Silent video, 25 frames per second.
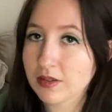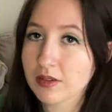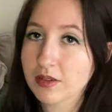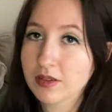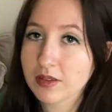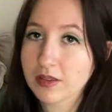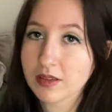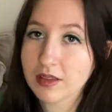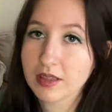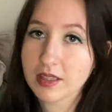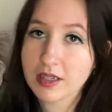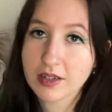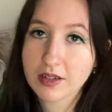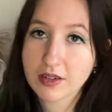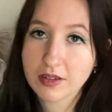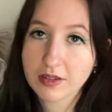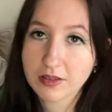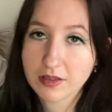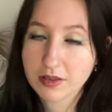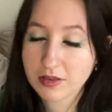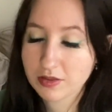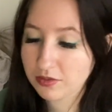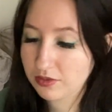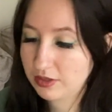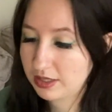there are
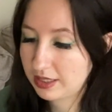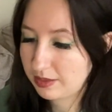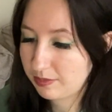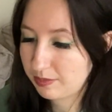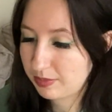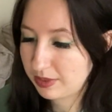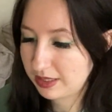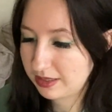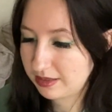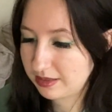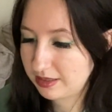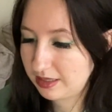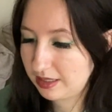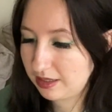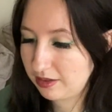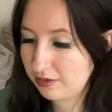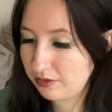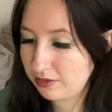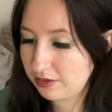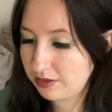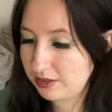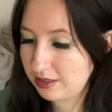3 big singles.